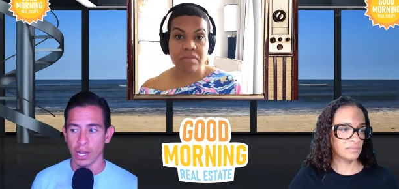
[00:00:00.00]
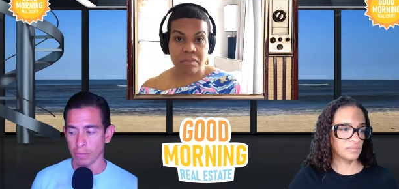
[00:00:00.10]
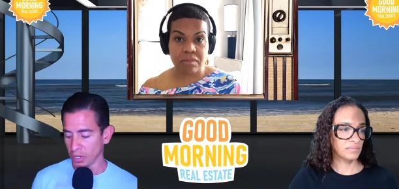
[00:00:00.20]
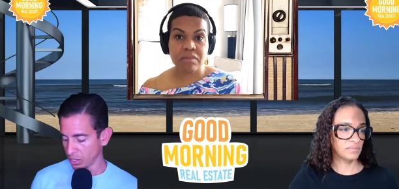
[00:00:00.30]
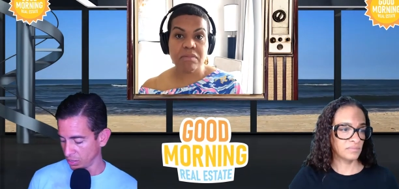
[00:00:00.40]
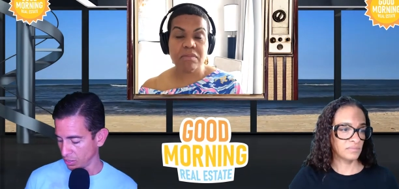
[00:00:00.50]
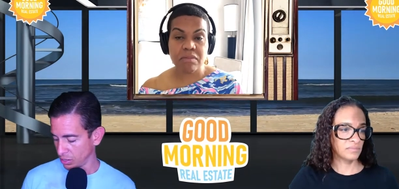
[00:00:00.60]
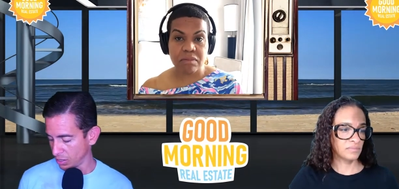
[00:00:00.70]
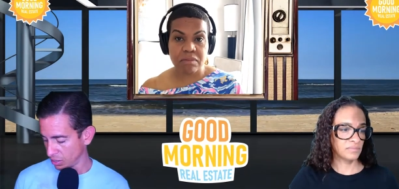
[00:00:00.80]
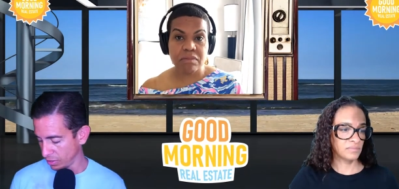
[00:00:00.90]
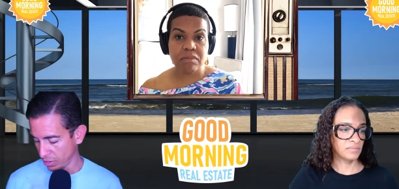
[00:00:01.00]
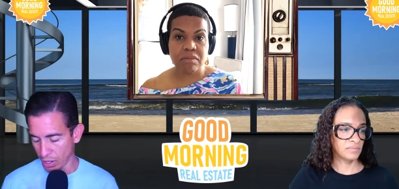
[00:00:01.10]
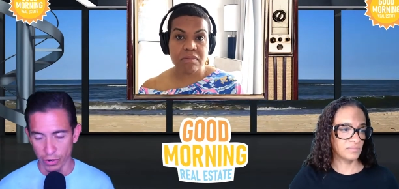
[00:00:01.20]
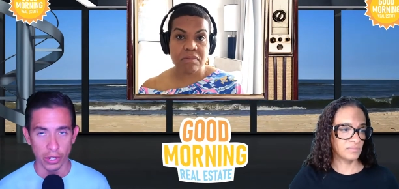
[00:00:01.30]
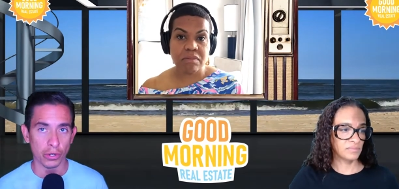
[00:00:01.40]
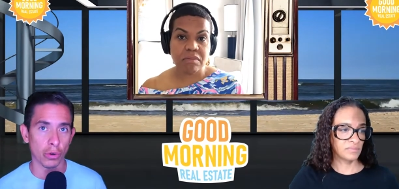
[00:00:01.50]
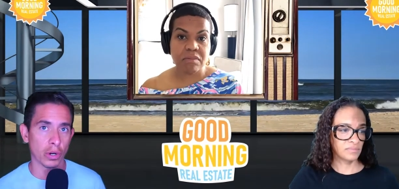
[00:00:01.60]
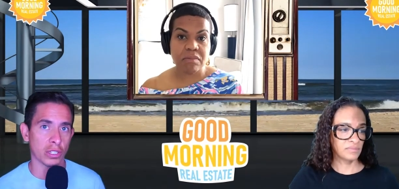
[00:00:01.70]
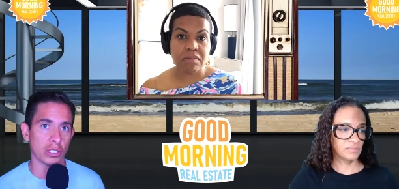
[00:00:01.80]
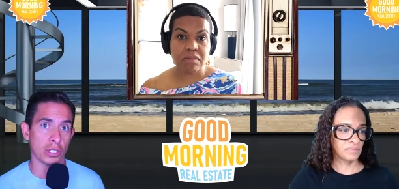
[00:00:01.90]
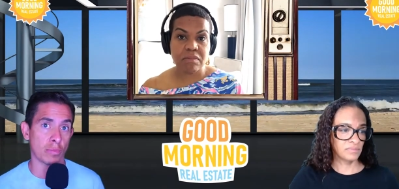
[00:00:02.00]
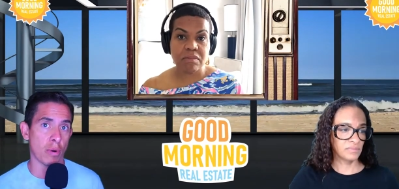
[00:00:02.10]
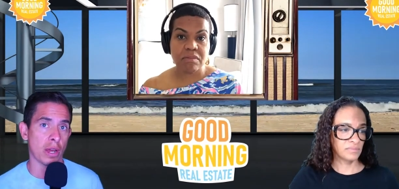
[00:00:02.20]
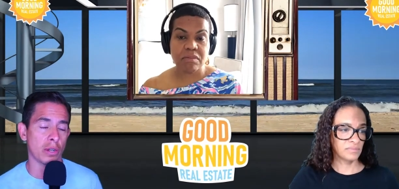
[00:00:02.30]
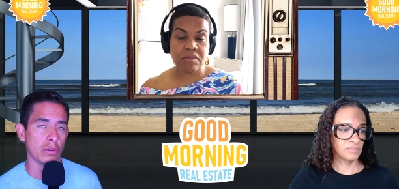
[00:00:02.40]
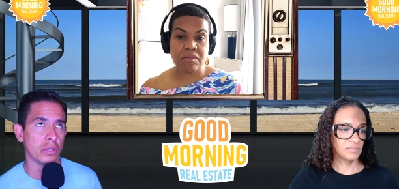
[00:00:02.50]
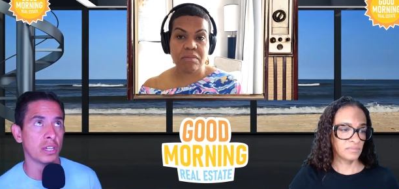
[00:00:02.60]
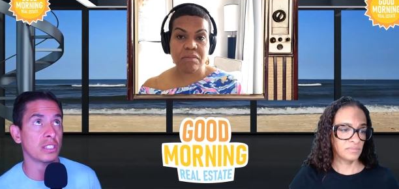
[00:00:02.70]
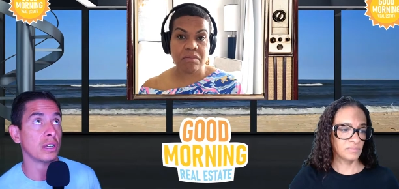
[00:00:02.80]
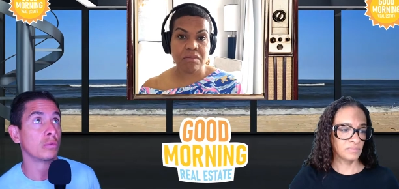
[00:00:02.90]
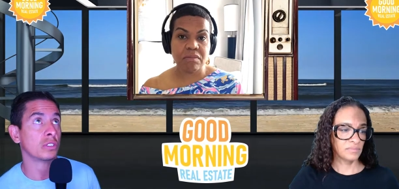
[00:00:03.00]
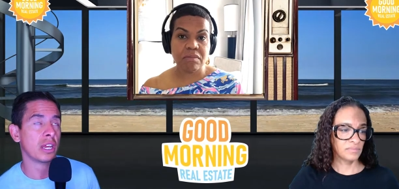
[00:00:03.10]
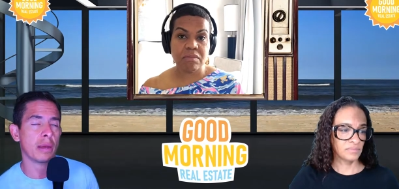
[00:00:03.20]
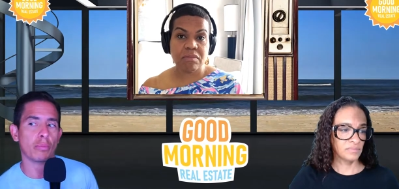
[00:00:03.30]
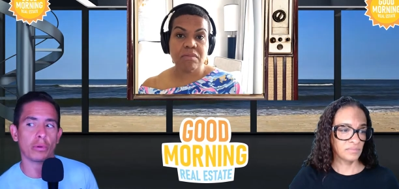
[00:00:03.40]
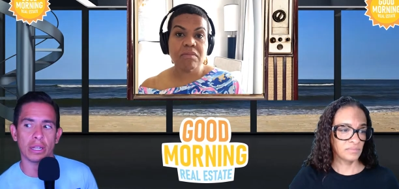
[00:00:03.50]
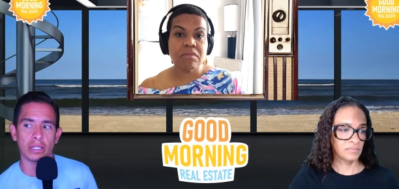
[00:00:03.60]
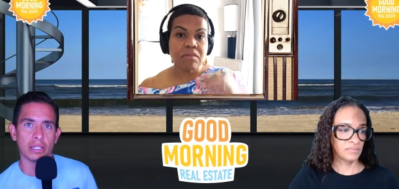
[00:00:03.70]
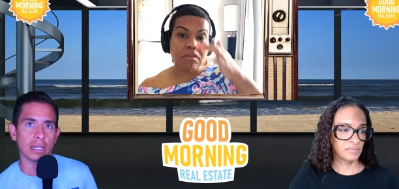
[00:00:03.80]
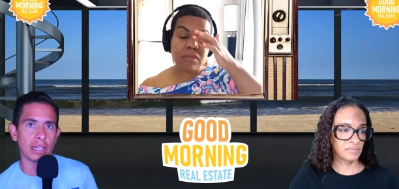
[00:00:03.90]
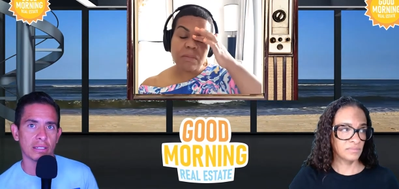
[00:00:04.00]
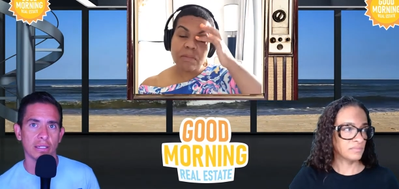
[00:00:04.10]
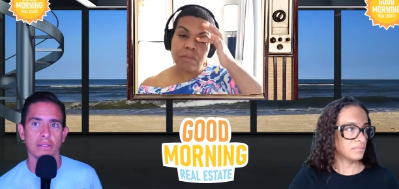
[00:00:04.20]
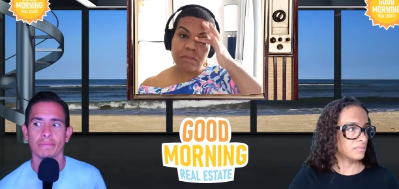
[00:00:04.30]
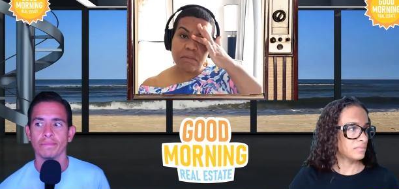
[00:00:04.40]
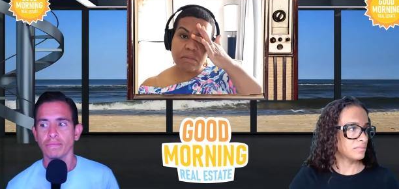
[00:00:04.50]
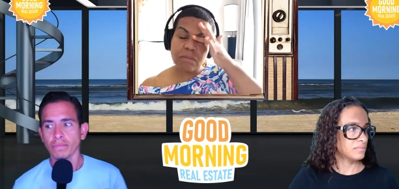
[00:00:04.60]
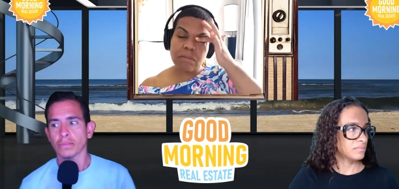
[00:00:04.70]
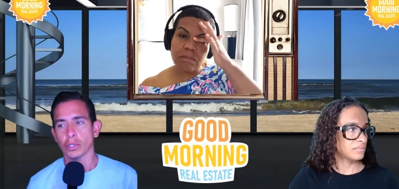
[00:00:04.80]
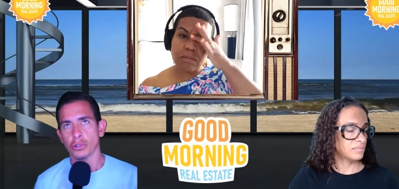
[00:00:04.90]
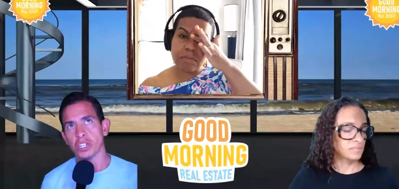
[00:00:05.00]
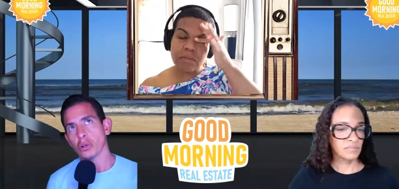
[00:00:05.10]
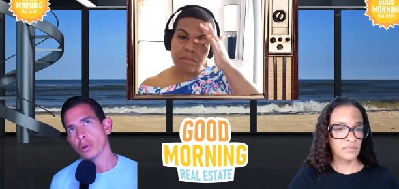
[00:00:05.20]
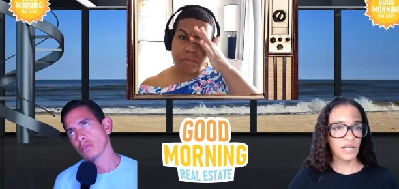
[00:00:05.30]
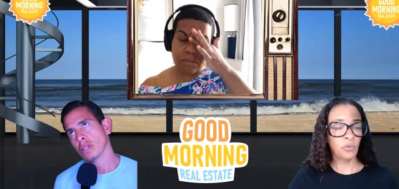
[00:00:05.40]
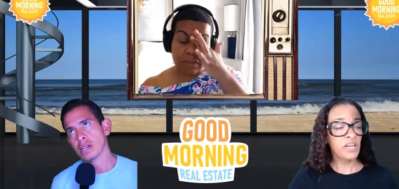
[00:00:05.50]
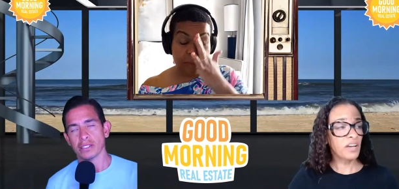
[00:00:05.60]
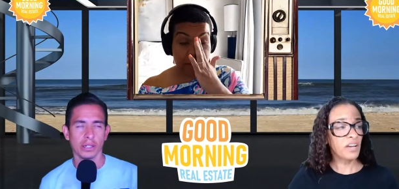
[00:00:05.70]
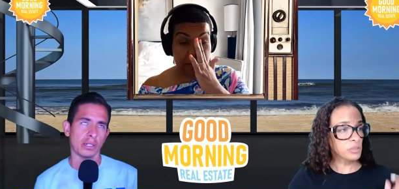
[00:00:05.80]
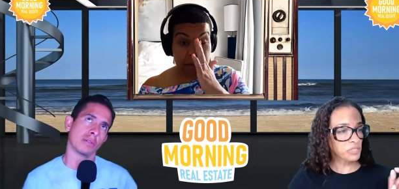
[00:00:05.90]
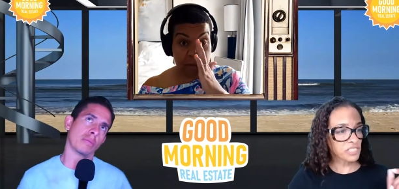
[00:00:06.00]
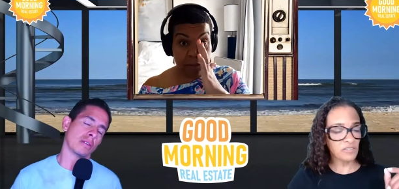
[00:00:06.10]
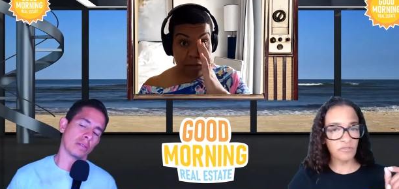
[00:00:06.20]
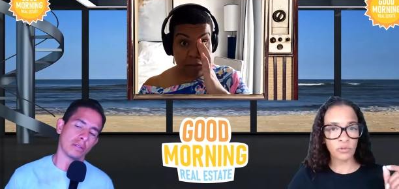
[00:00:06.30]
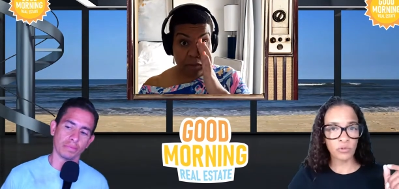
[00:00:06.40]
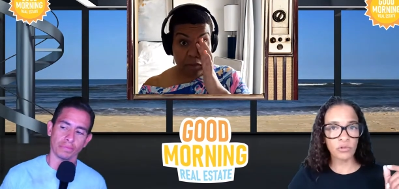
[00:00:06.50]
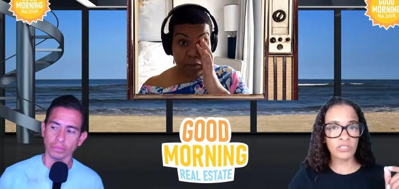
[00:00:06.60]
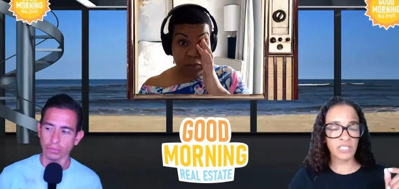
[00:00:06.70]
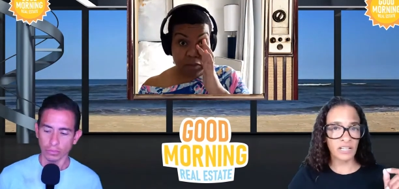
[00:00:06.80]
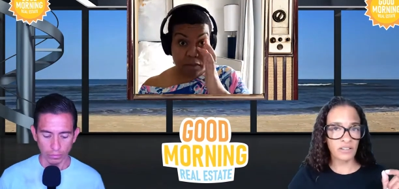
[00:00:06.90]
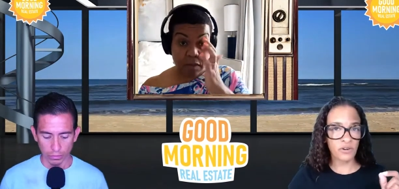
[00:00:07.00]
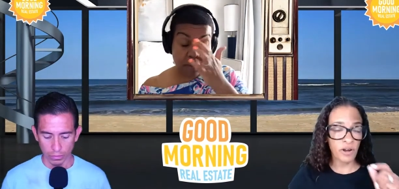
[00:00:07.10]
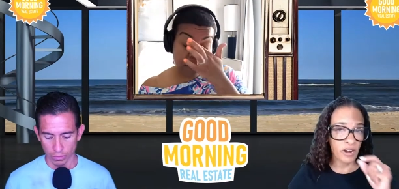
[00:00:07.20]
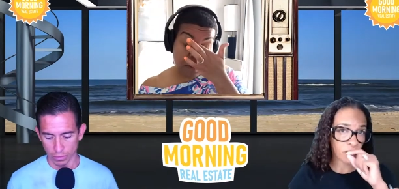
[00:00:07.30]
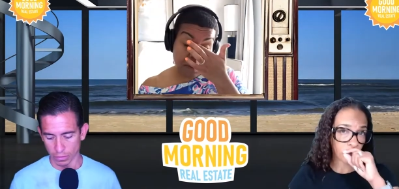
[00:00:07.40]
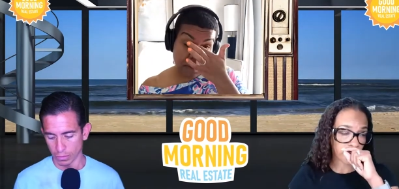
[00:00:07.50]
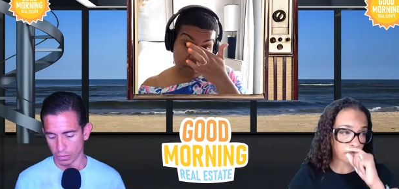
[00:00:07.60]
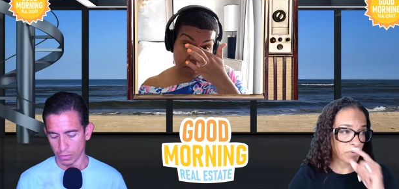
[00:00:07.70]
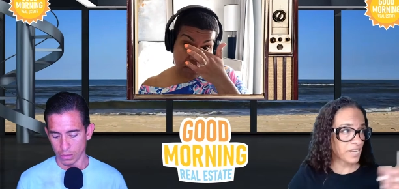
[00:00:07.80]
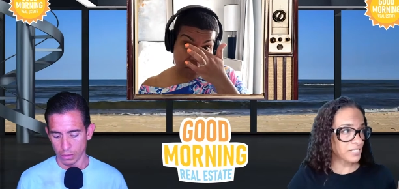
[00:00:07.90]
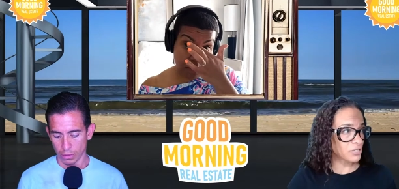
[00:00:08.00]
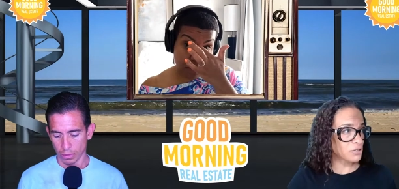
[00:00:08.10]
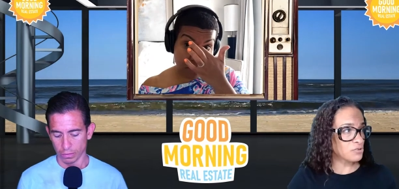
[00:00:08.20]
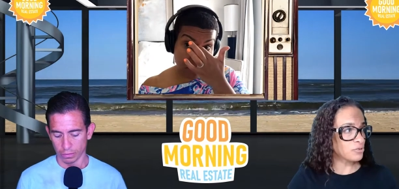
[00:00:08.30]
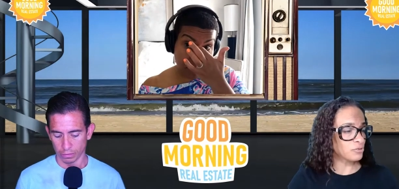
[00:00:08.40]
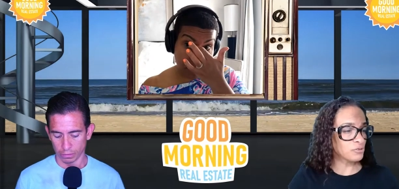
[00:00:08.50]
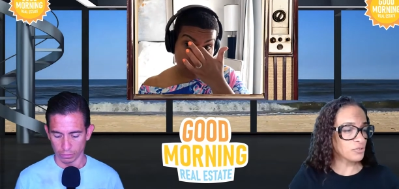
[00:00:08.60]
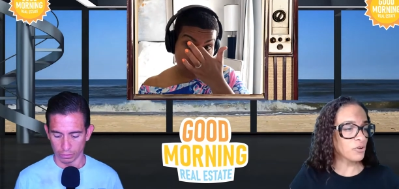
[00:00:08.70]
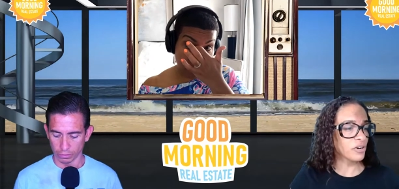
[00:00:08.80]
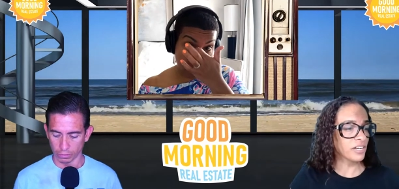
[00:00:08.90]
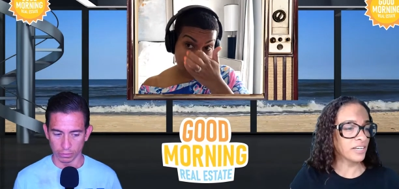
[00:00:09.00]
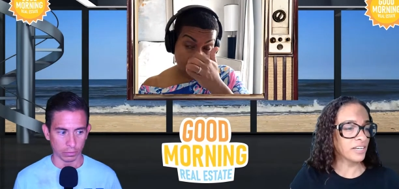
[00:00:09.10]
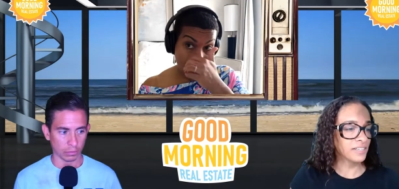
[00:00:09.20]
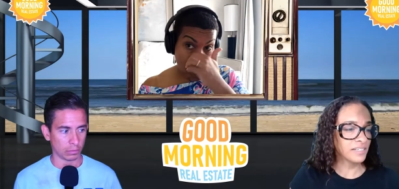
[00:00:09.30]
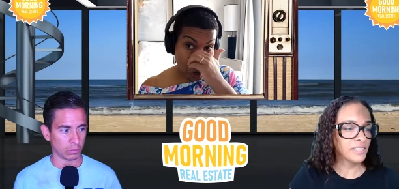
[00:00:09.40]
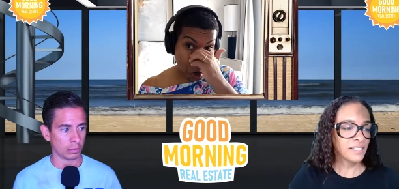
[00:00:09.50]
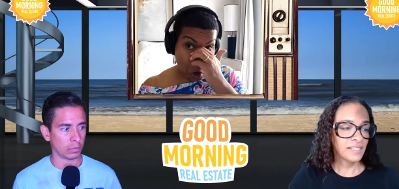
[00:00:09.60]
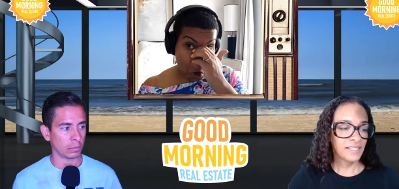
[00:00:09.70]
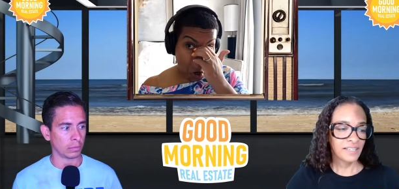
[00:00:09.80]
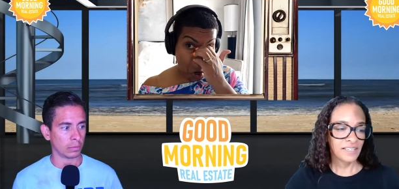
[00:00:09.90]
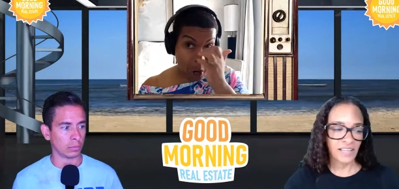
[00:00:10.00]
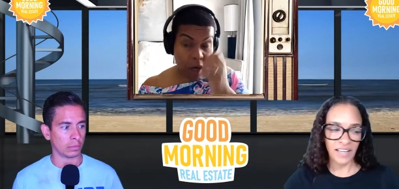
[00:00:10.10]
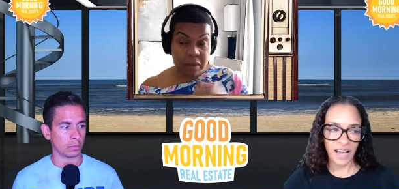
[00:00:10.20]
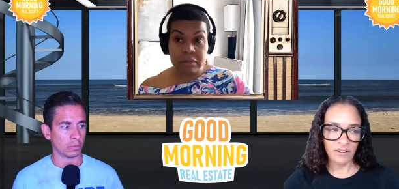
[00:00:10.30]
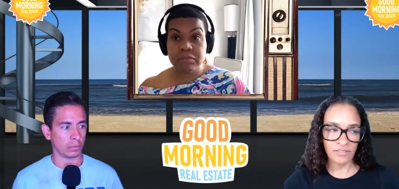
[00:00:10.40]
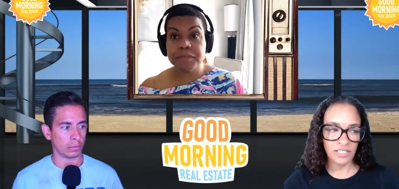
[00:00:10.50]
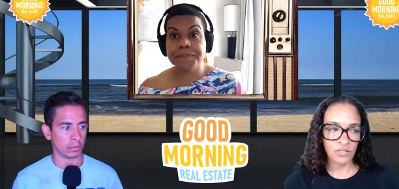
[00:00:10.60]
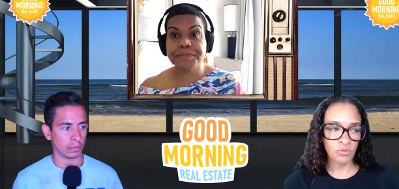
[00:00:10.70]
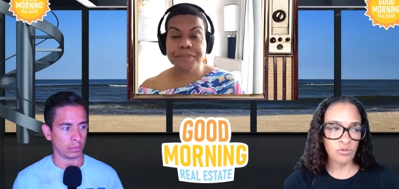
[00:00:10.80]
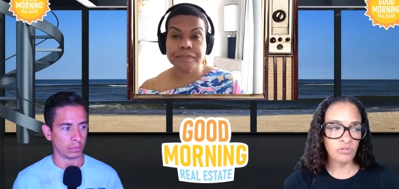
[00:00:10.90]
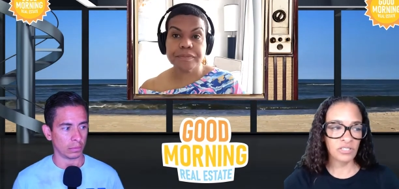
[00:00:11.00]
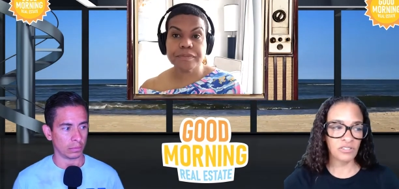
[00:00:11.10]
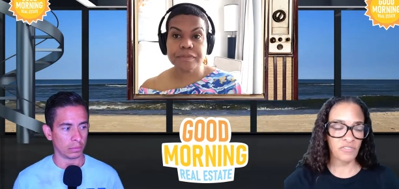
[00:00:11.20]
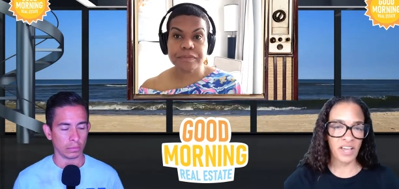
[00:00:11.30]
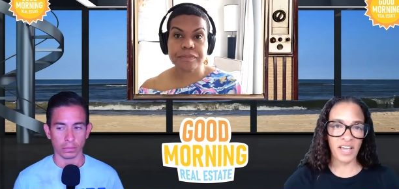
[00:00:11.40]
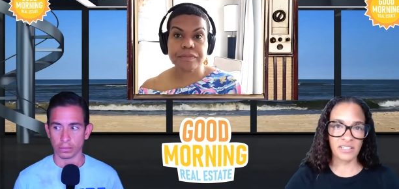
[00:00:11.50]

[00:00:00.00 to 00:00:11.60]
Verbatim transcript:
Speaker 1: uh, because it's you know in New York it's it's brand new. I think it was April they legalized it or decriminalized. Yeah, we
Speaker 2: it. have specific rules in Illinois already, but I just googled New York and I don't see the rules as